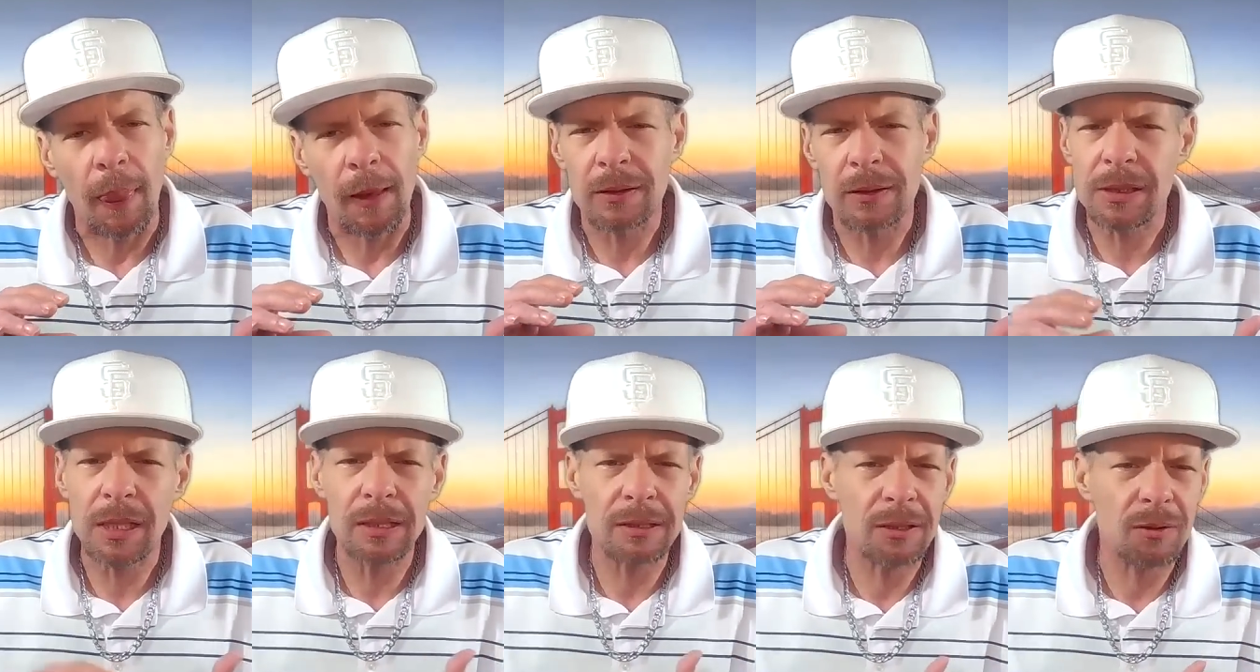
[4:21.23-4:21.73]

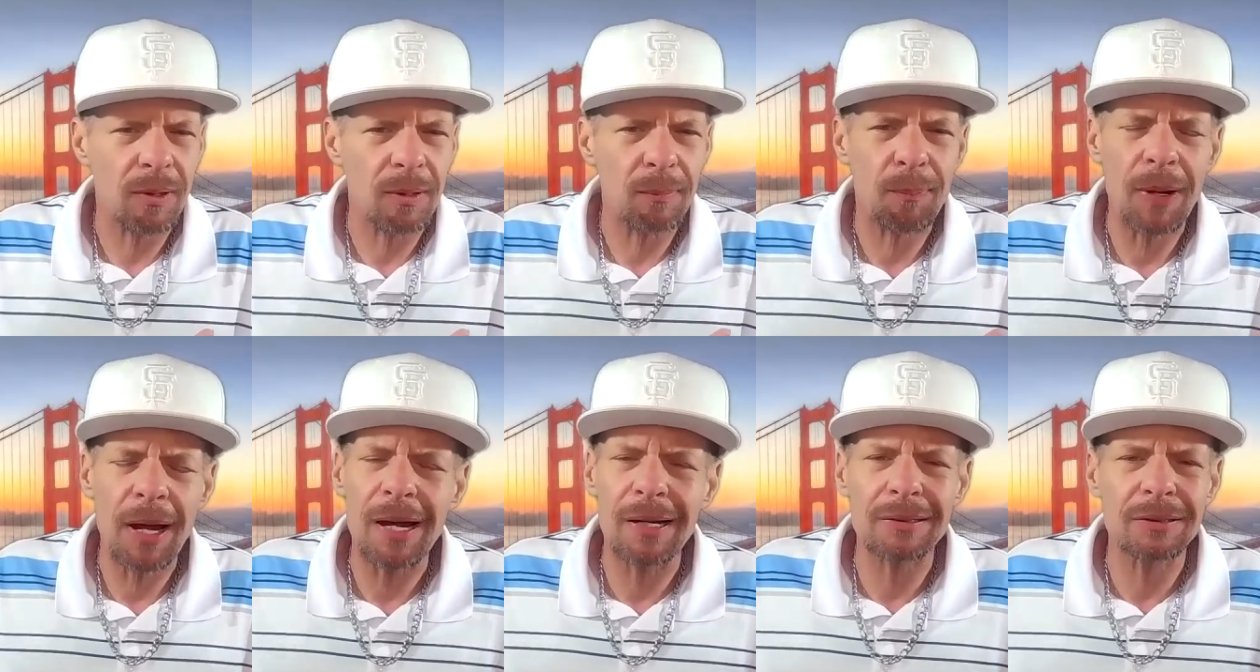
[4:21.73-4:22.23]
Changing the way
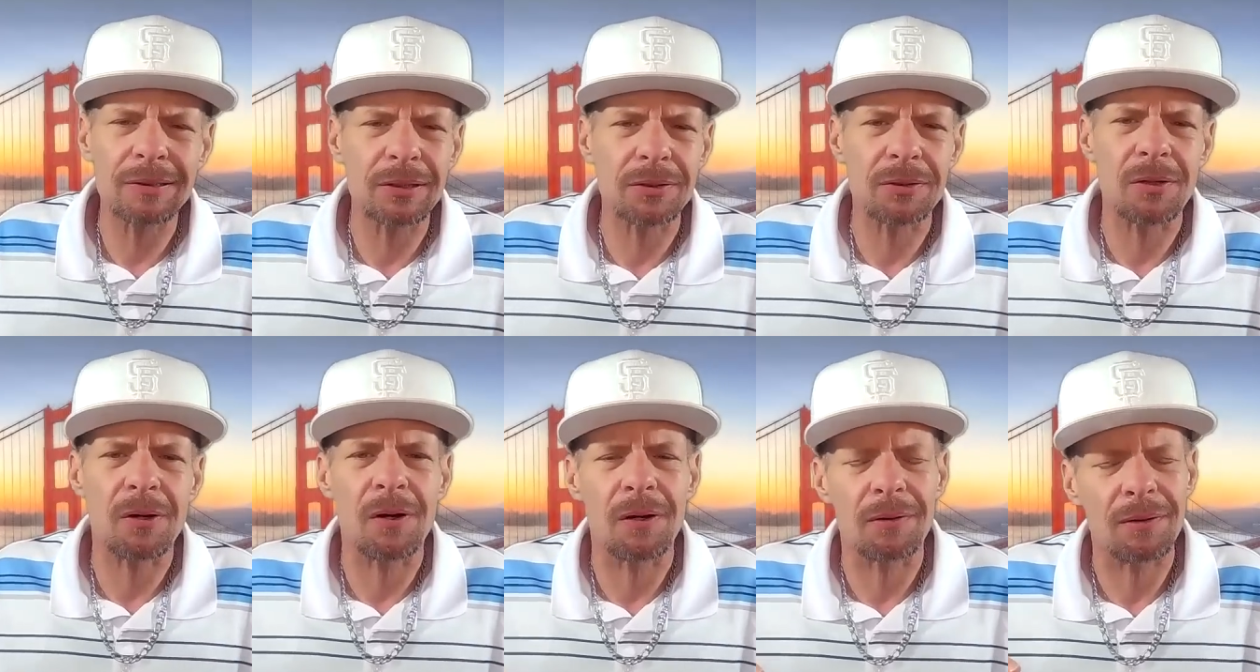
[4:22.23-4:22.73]
packages
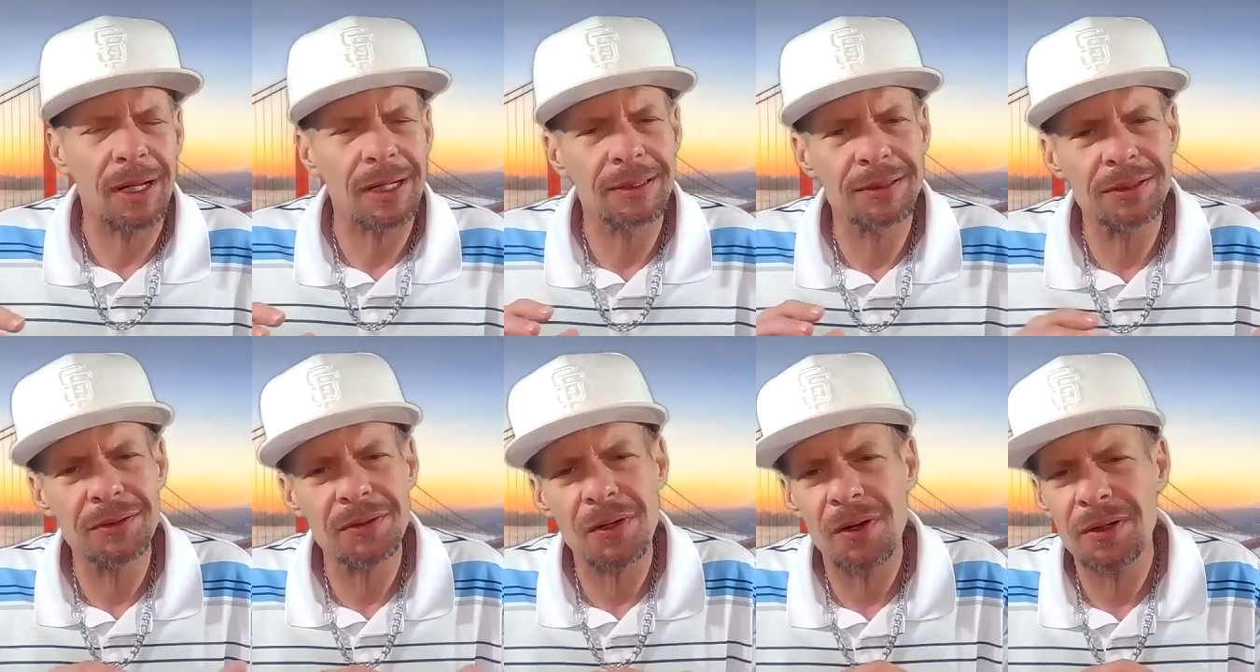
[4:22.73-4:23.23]
are, like
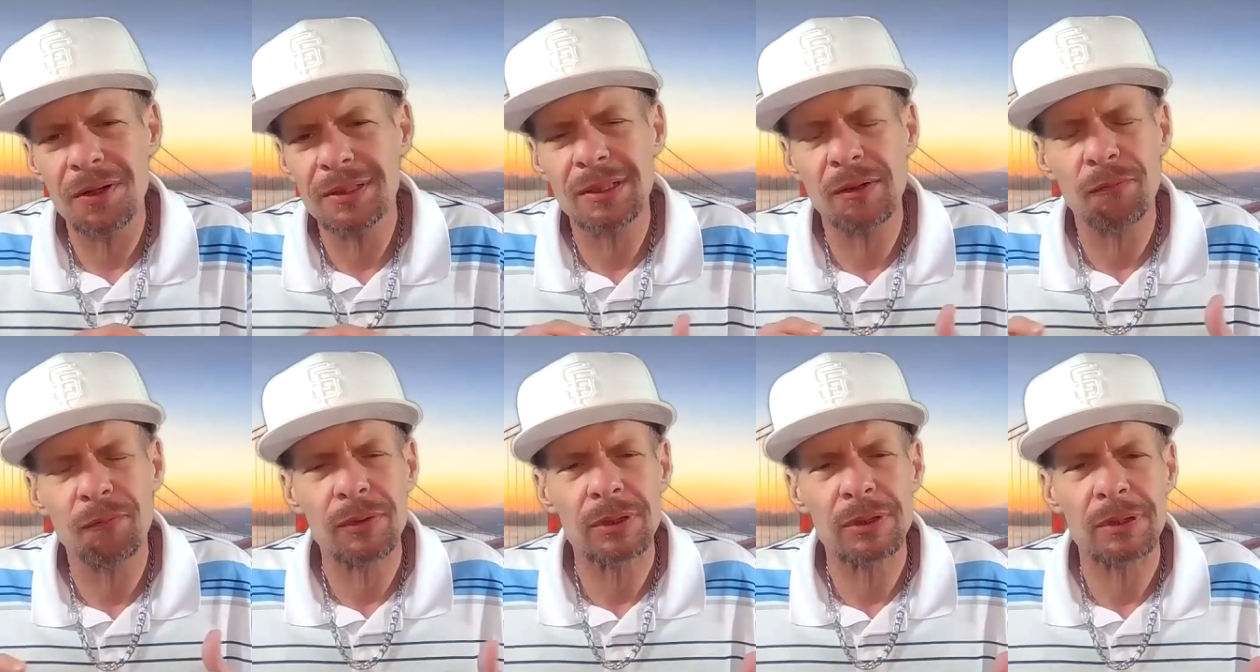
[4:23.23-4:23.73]
just all this
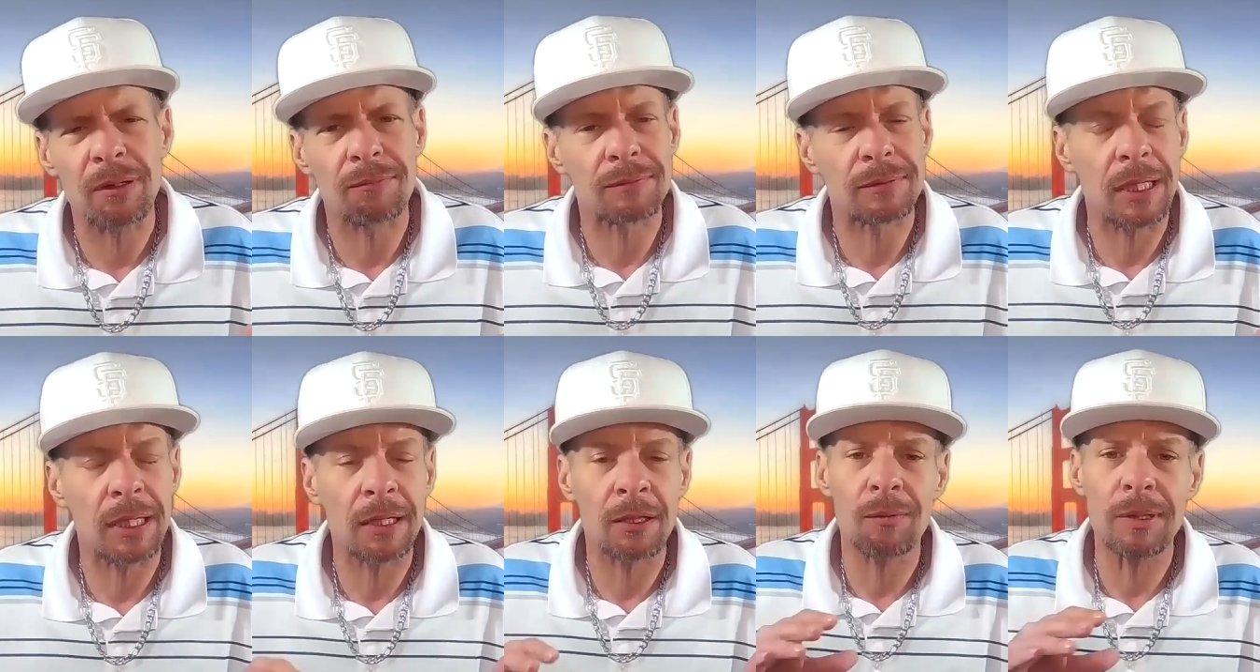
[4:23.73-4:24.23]
different stuff,
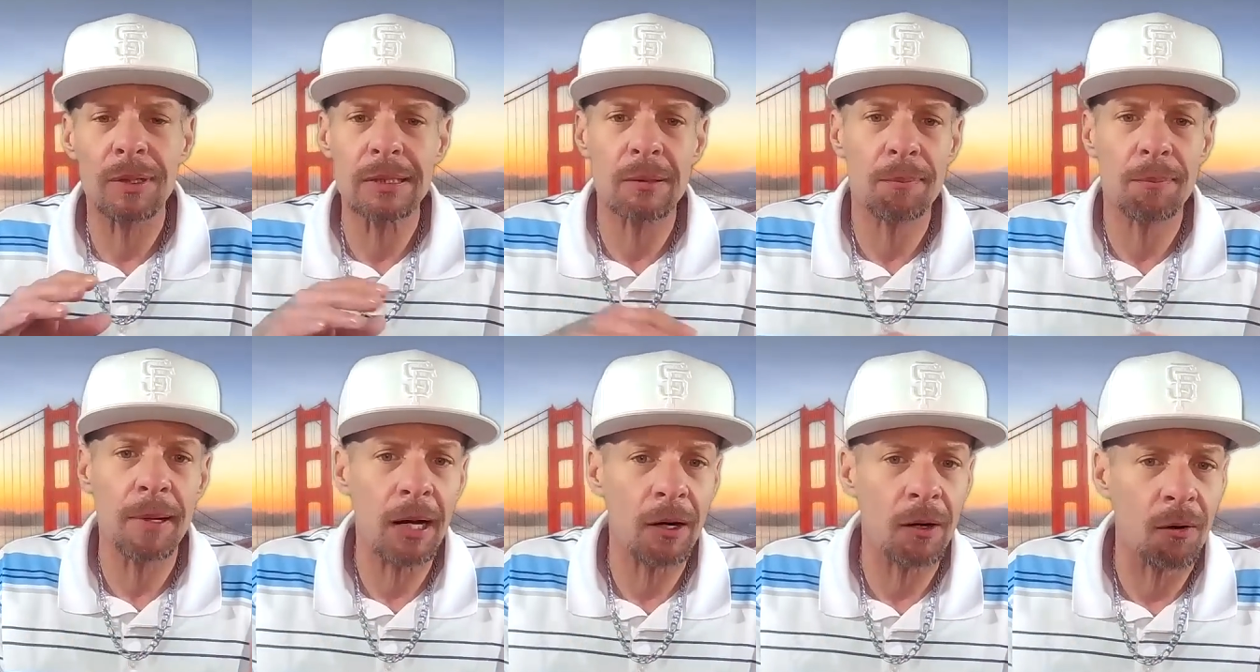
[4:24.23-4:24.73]
taking away
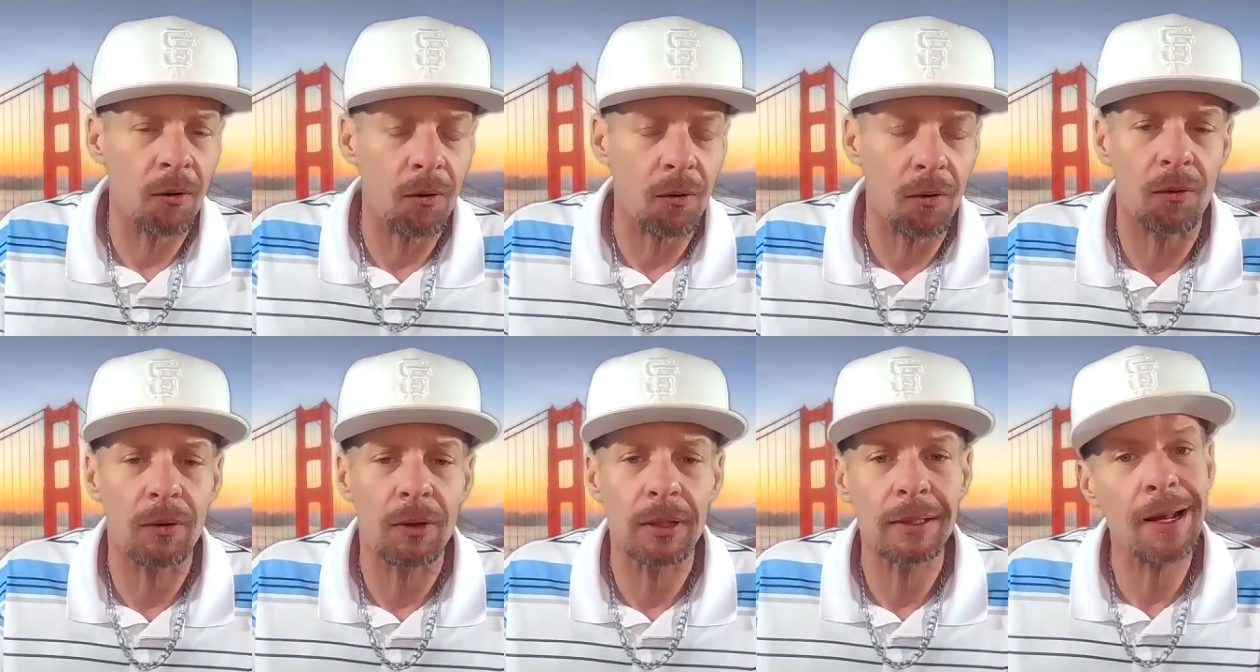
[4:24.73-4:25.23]

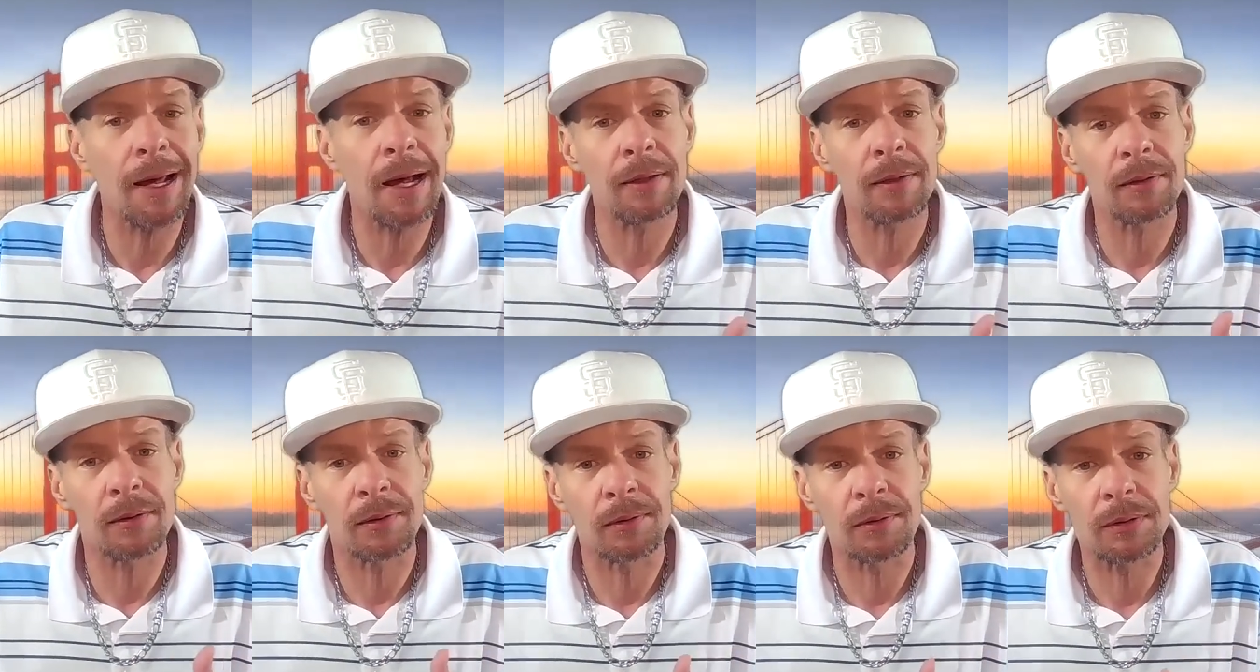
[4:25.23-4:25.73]
tobacco and
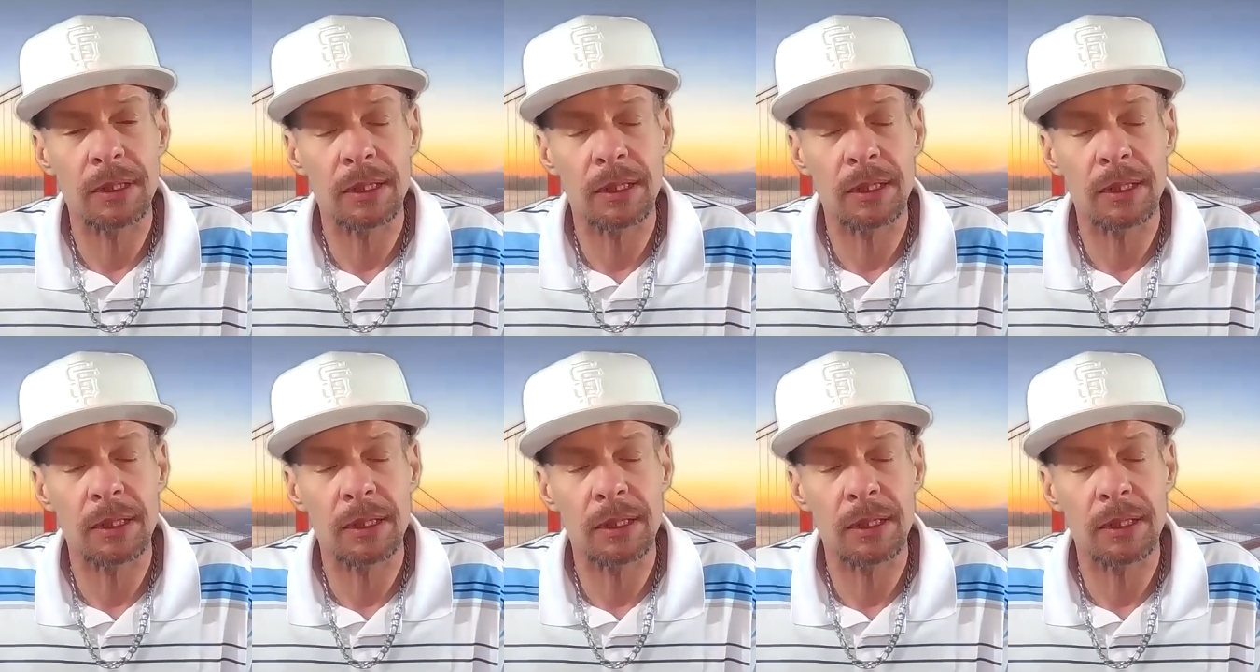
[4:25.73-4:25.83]
lighters.